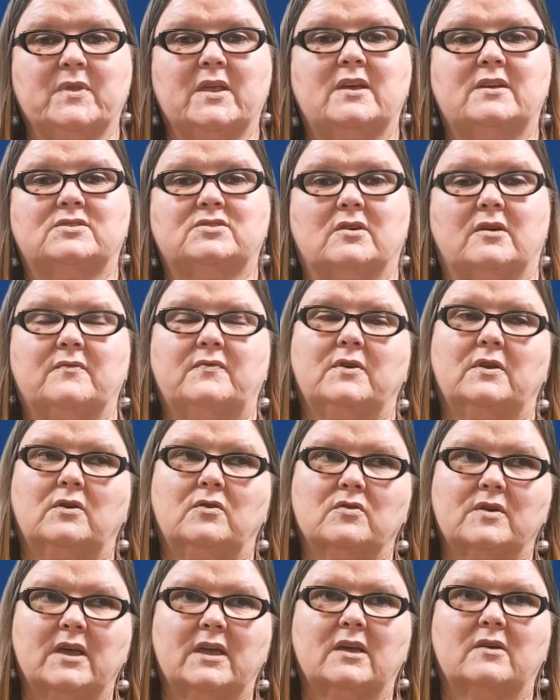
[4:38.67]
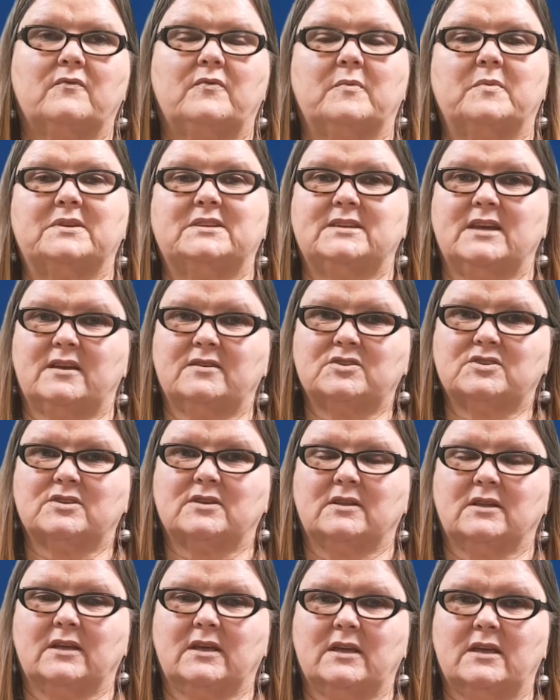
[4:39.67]
So if you're looking for
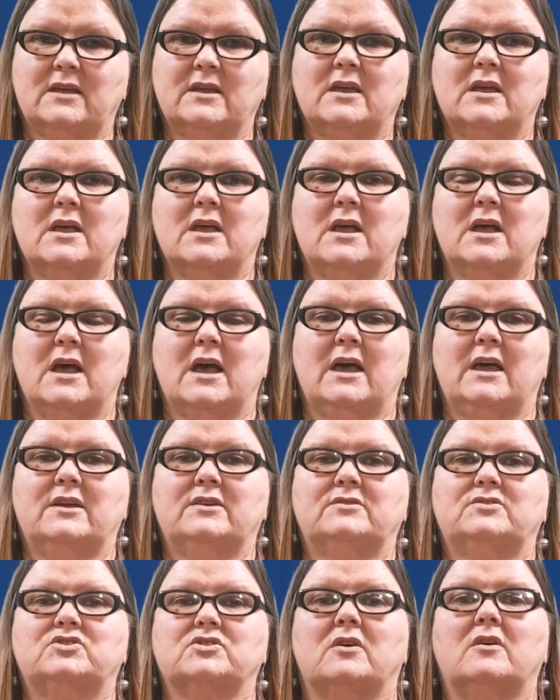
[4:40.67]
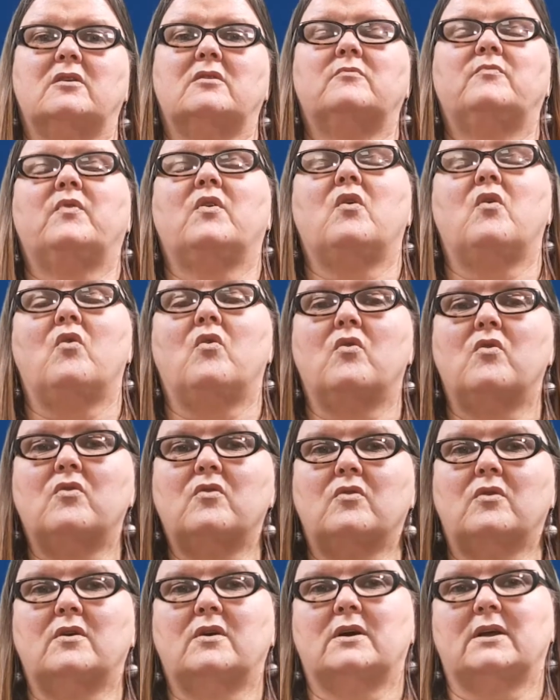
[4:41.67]
potentially a job
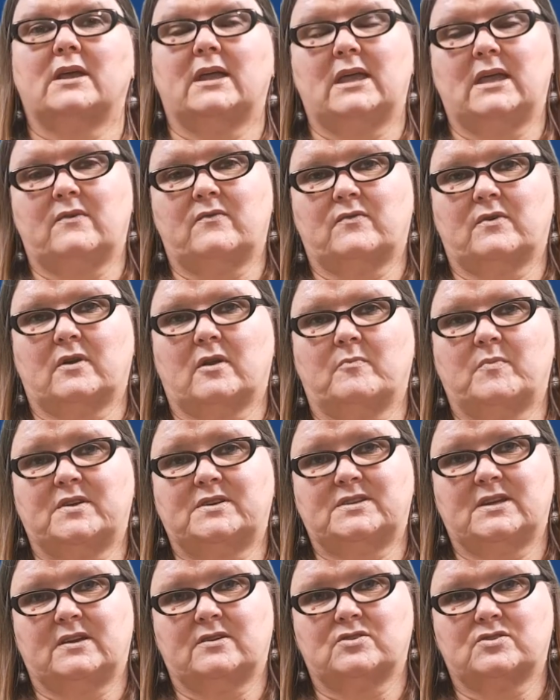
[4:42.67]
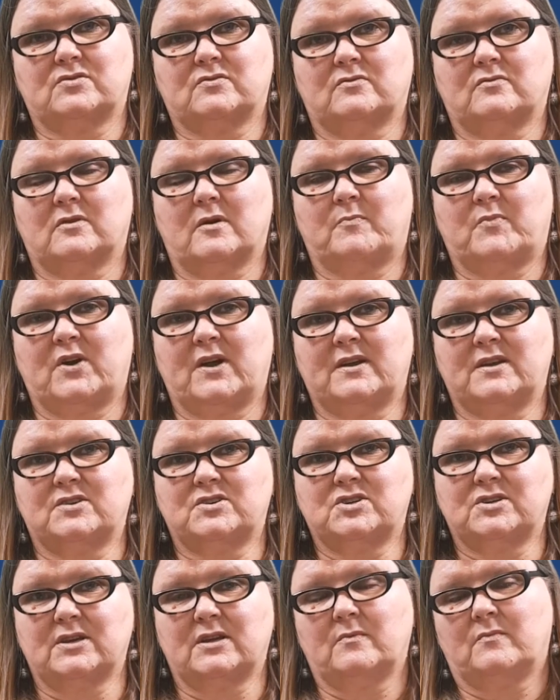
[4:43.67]
or even a potential
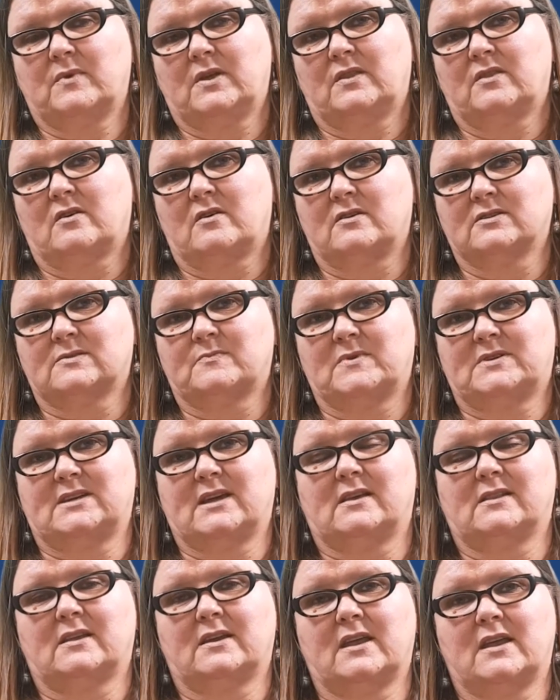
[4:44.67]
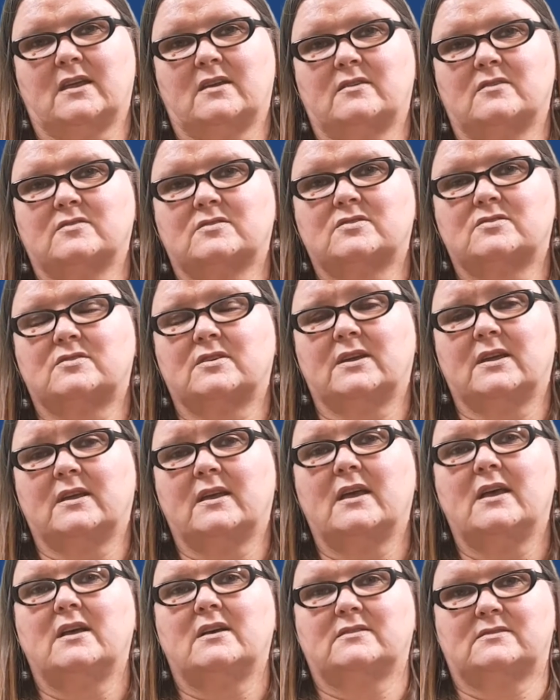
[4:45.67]
apprenticeship in the hospitality industry,
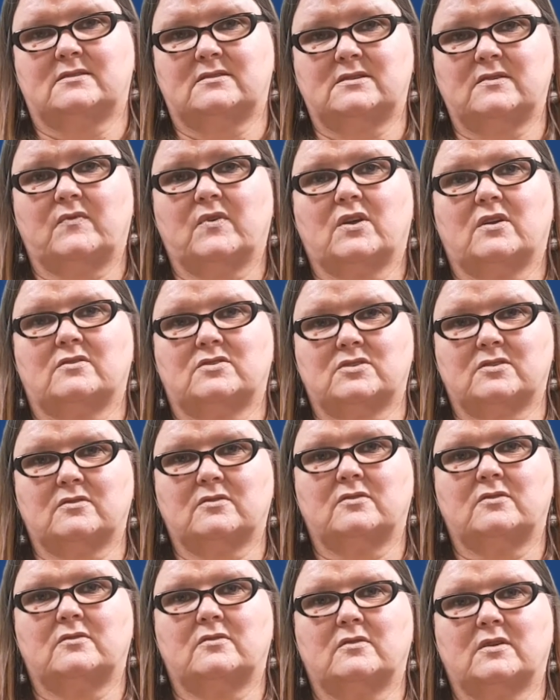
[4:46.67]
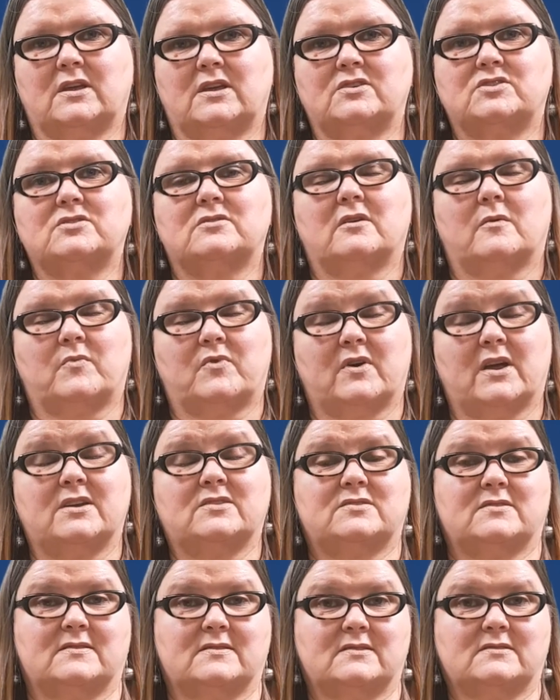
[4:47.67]
Certificate 2 kitchen
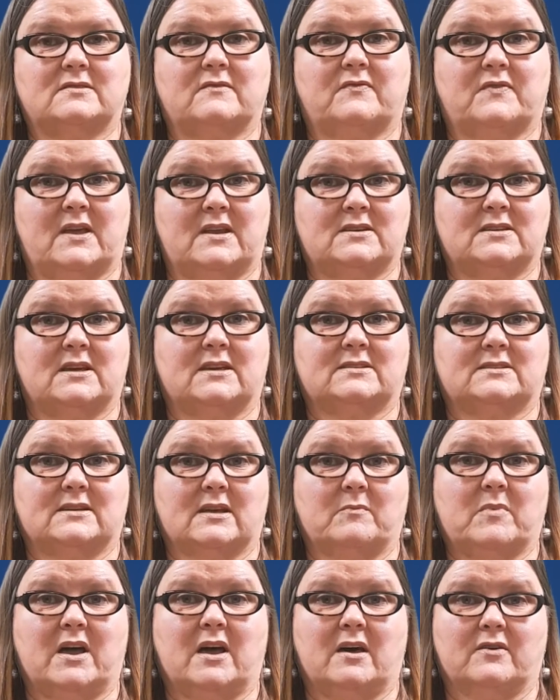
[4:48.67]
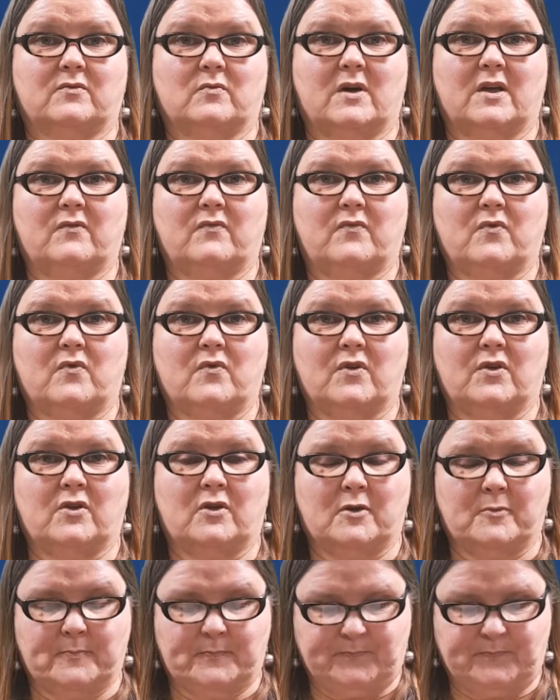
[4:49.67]
operations is a fantastic pathway for you.